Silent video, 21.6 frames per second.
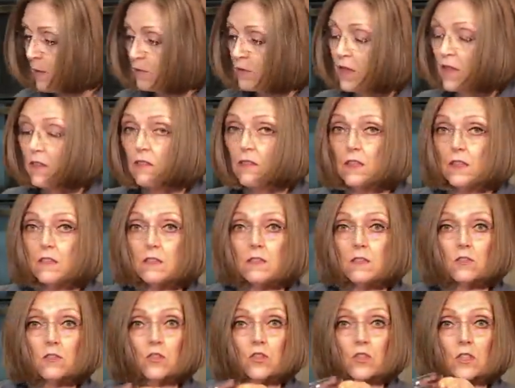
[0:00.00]
then
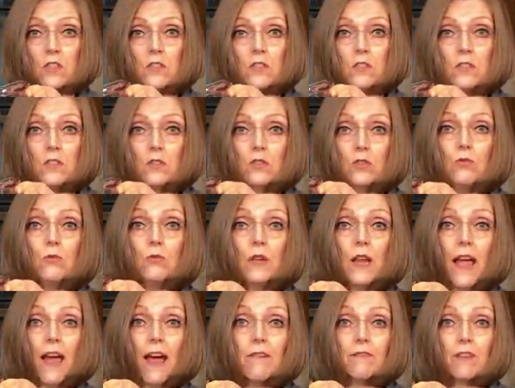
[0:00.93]
this is just two and
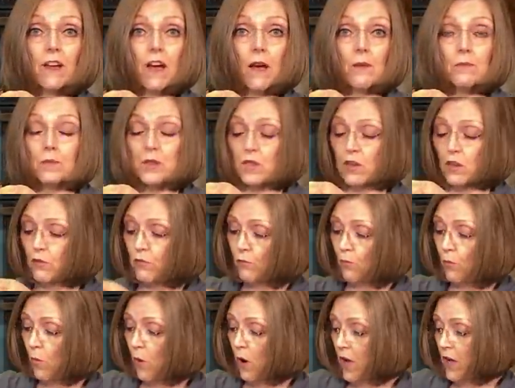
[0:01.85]
a half cups
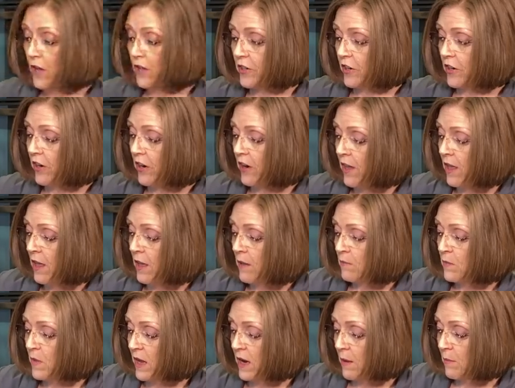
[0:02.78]
of water
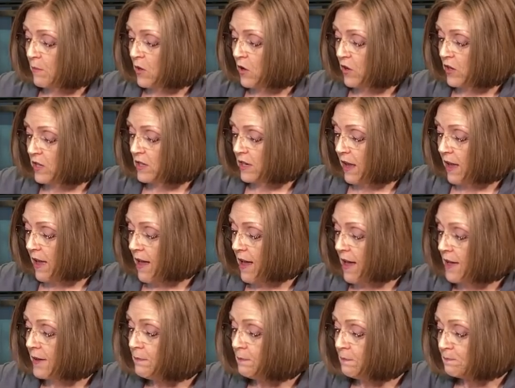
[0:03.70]
that I'm going to
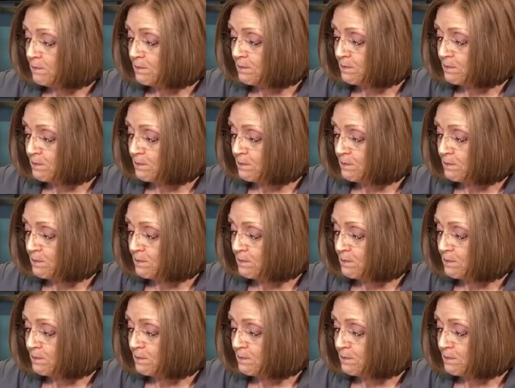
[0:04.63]
add.